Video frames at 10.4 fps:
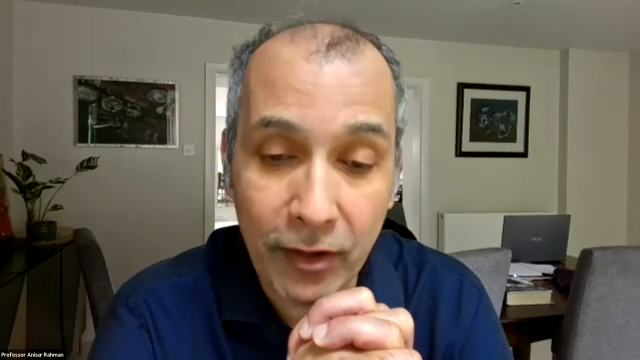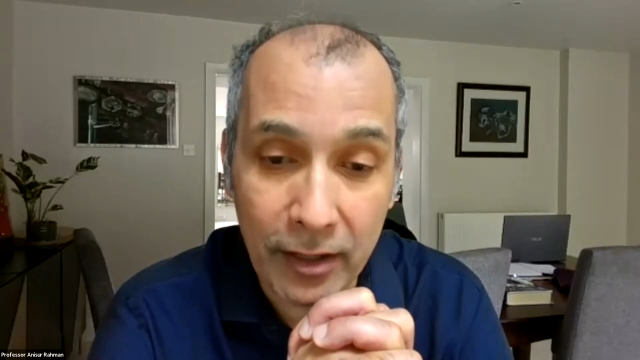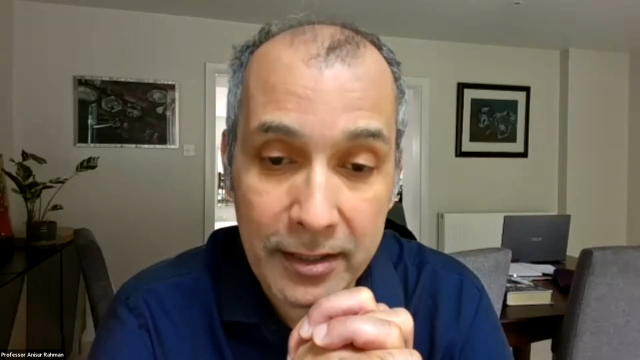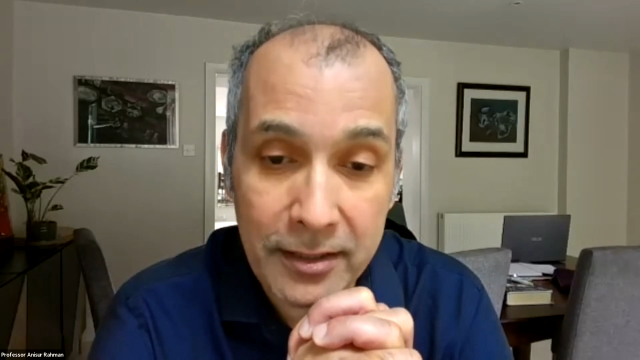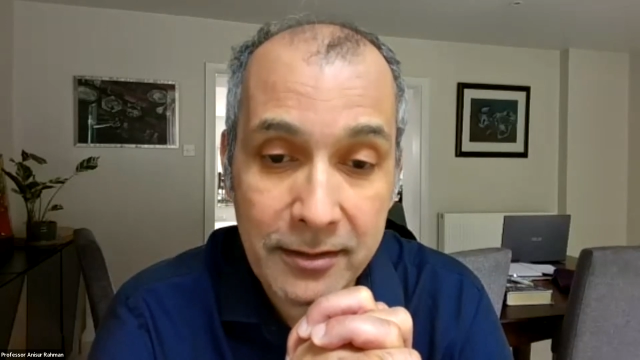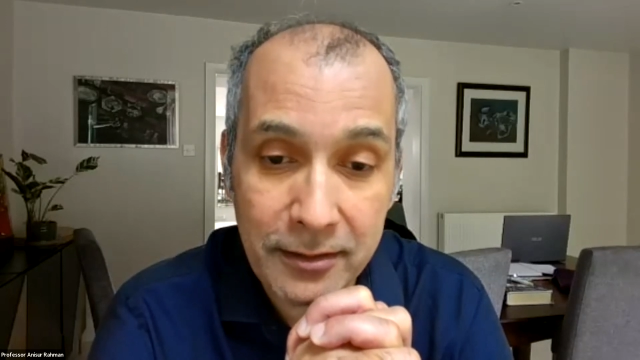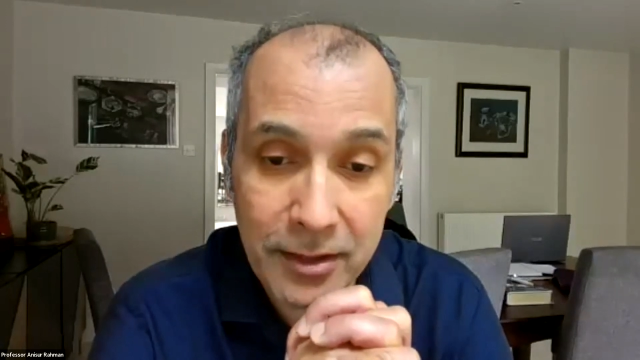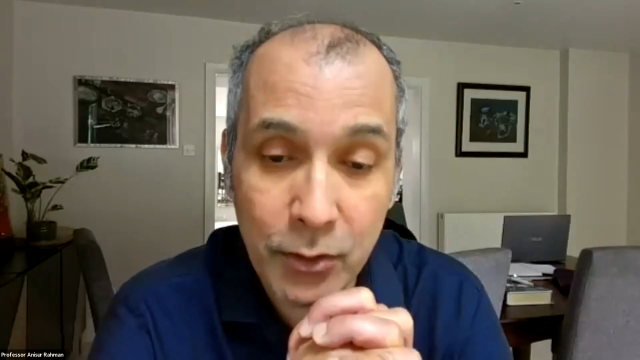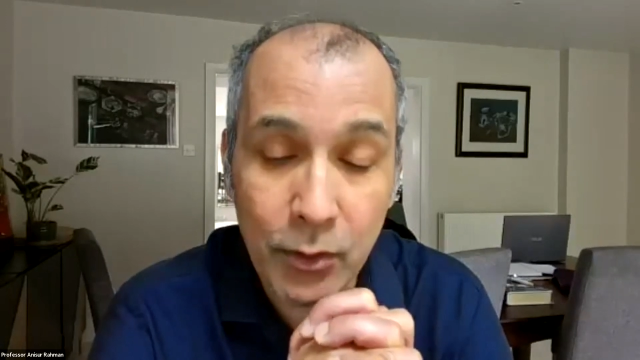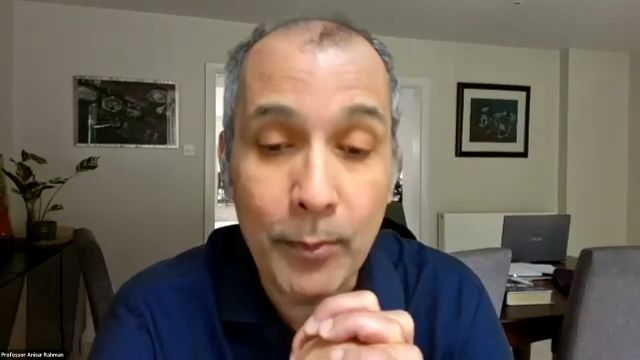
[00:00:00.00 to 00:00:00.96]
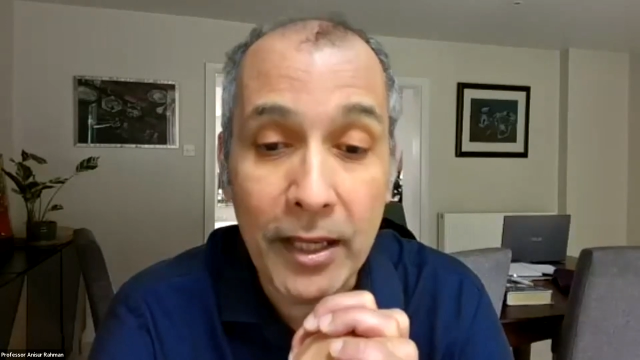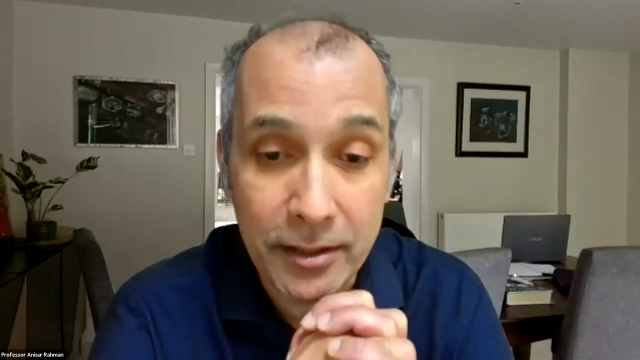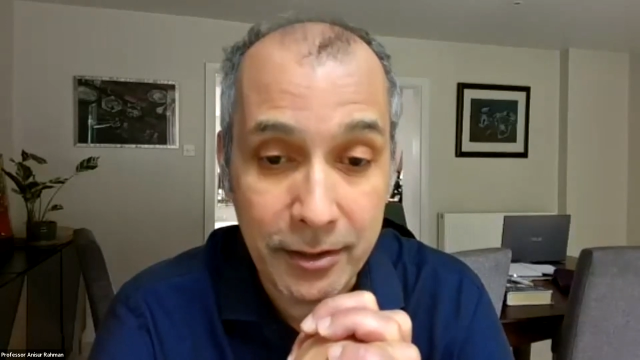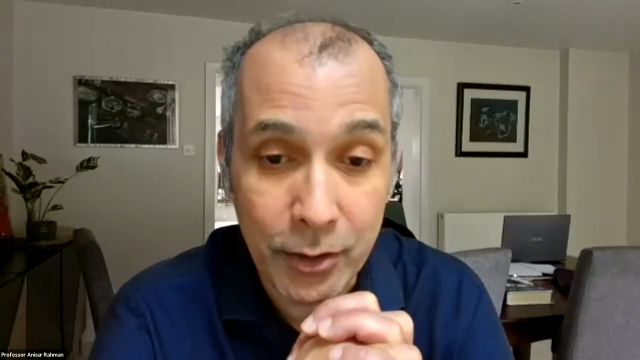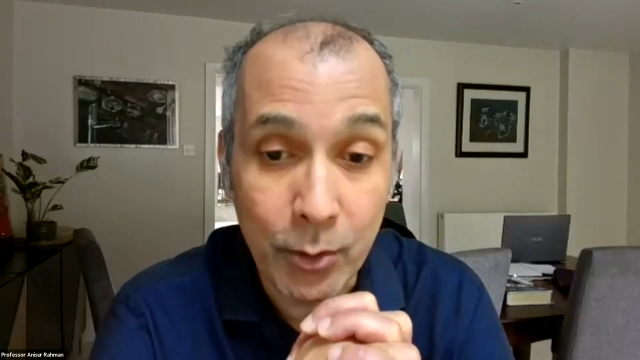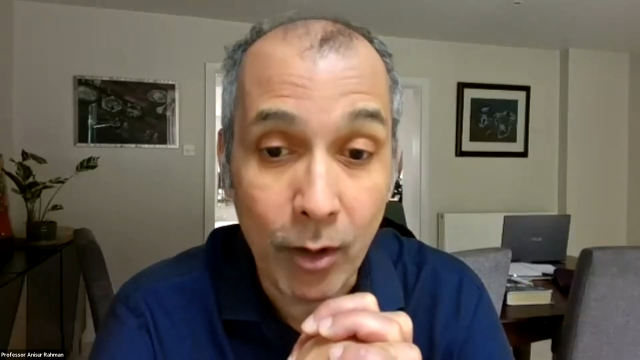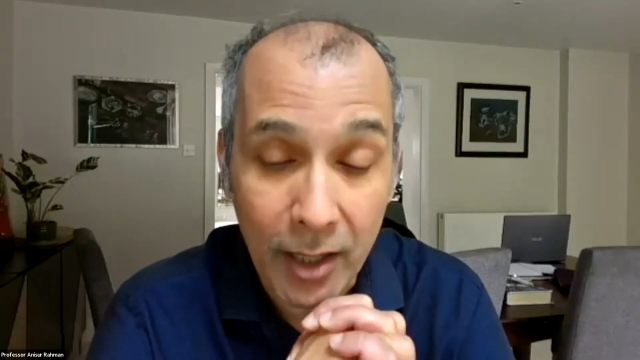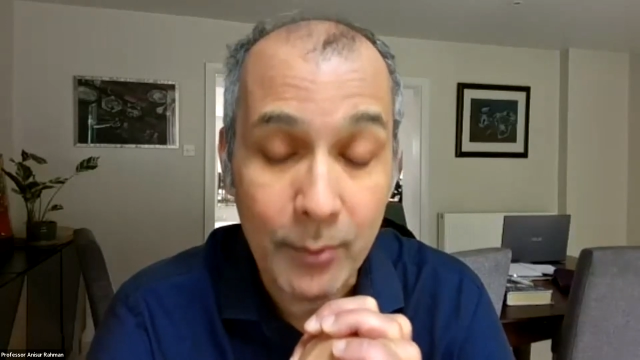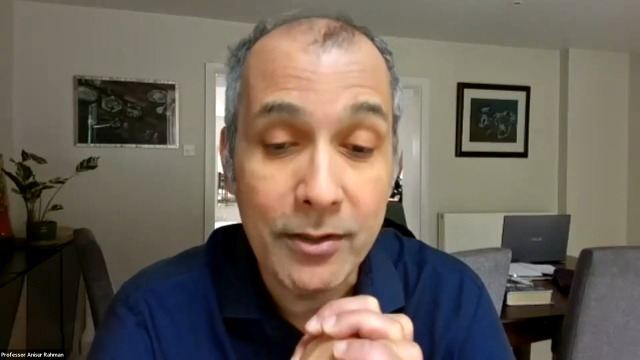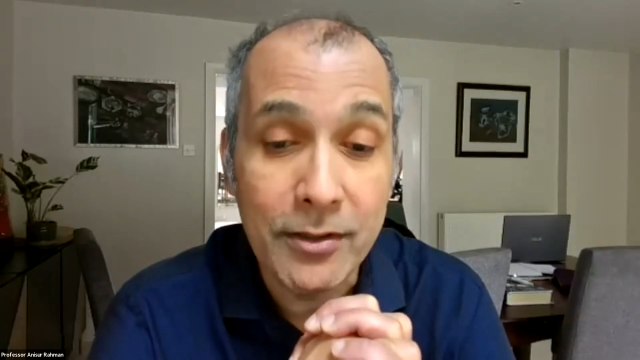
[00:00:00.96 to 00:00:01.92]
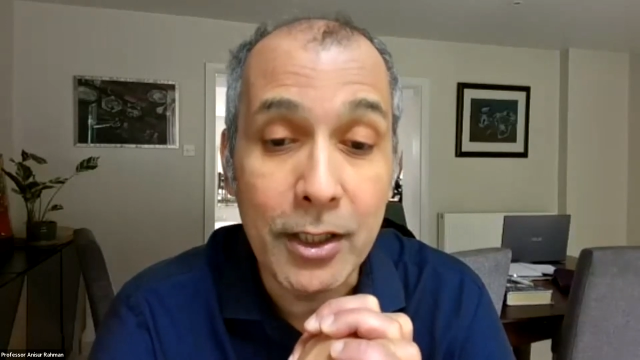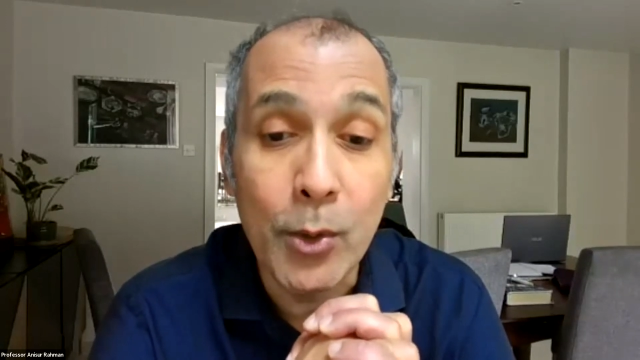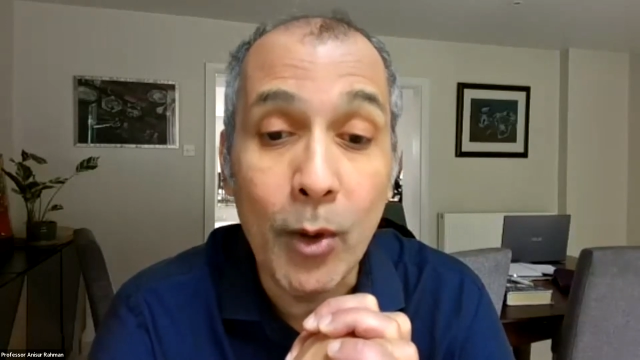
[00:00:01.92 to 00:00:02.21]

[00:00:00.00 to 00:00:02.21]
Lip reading: advice to a patient who I was seeing,